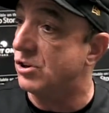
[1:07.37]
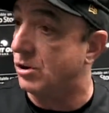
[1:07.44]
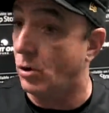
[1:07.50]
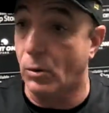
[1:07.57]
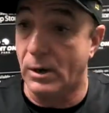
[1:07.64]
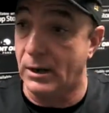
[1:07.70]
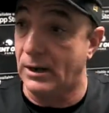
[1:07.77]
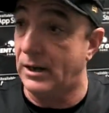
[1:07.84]
You
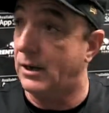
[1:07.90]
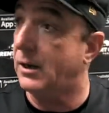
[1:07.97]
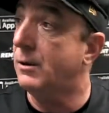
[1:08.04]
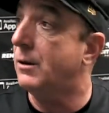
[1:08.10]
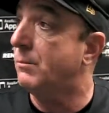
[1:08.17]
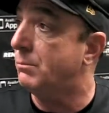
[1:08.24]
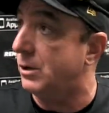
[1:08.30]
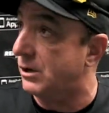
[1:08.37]
want to let
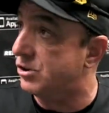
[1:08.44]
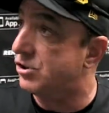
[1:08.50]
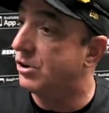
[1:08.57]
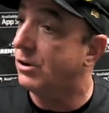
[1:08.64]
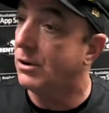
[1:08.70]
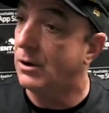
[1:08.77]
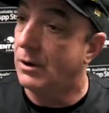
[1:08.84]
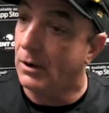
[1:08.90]
him beat you,
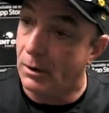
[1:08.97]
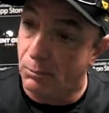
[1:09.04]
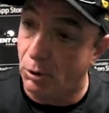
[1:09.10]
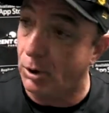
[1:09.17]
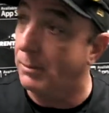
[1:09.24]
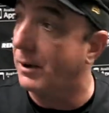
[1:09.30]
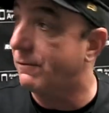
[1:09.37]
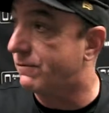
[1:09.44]
put
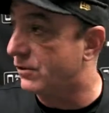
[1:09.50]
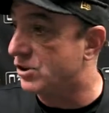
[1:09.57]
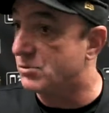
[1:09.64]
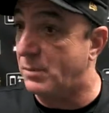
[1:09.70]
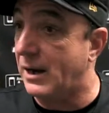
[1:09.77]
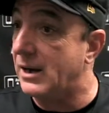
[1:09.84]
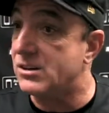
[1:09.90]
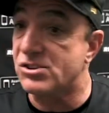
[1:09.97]
him on first
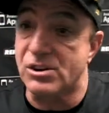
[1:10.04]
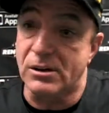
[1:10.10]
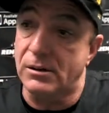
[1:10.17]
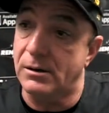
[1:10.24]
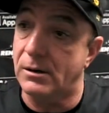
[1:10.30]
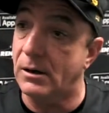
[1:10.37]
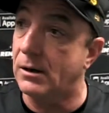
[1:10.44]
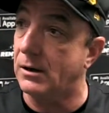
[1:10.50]
base,
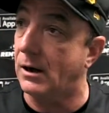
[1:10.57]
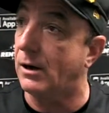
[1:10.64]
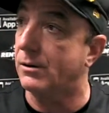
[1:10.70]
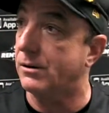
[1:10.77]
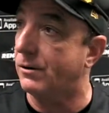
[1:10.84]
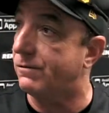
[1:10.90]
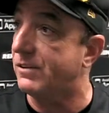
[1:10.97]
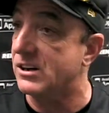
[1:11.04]
and you know
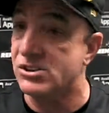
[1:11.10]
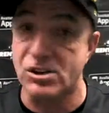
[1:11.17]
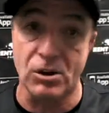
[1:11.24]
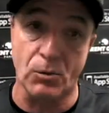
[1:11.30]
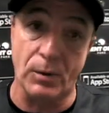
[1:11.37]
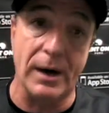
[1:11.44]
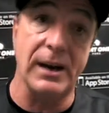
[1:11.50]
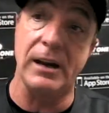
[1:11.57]
you're facing the
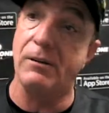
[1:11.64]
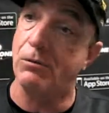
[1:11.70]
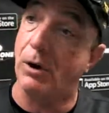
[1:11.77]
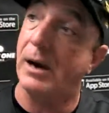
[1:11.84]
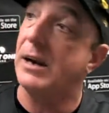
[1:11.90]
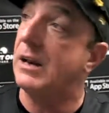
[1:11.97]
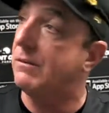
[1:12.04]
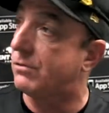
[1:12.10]
righty
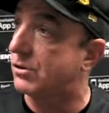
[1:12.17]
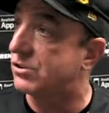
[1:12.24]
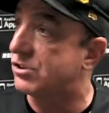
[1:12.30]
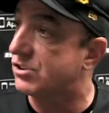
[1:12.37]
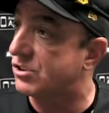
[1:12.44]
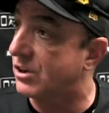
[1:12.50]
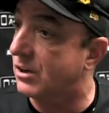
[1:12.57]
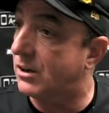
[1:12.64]
righty
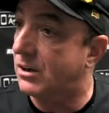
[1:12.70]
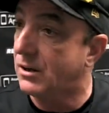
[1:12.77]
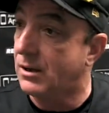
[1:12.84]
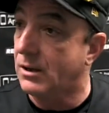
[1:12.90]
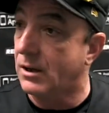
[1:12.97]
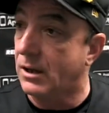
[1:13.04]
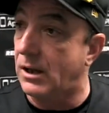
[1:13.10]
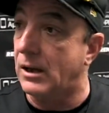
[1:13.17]
versus a
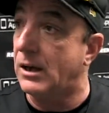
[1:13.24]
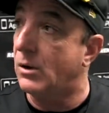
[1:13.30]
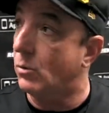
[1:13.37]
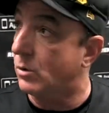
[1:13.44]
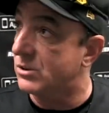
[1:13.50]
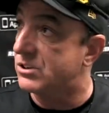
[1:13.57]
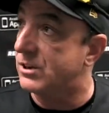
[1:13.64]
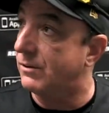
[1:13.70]
kid hitting
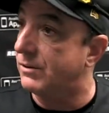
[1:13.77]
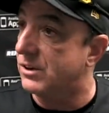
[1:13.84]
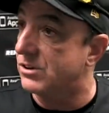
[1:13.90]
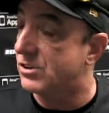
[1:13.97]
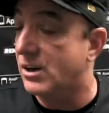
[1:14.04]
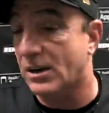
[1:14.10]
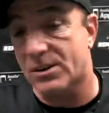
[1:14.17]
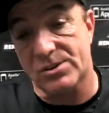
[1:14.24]

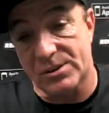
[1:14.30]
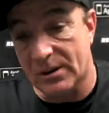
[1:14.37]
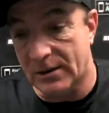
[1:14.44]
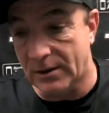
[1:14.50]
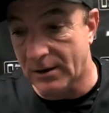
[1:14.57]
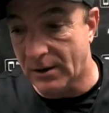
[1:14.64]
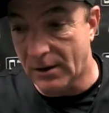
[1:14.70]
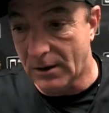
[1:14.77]
176
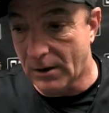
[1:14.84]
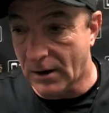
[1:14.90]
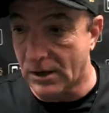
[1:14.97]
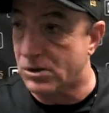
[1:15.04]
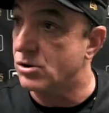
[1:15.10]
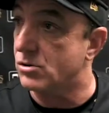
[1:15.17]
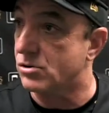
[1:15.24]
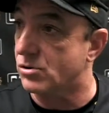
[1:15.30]
and get
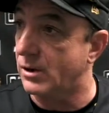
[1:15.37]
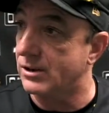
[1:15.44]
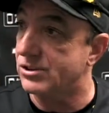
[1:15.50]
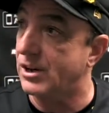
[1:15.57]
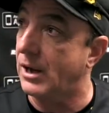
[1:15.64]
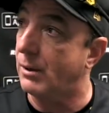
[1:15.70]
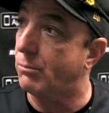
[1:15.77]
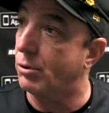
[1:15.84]
two strikes,
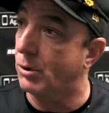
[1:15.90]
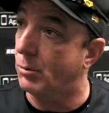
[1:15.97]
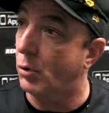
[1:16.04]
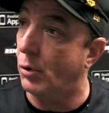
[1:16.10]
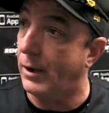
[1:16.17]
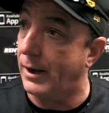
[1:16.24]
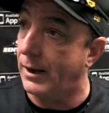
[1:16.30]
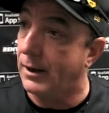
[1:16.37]
can't put him
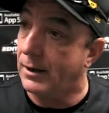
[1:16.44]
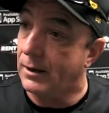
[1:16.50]
away.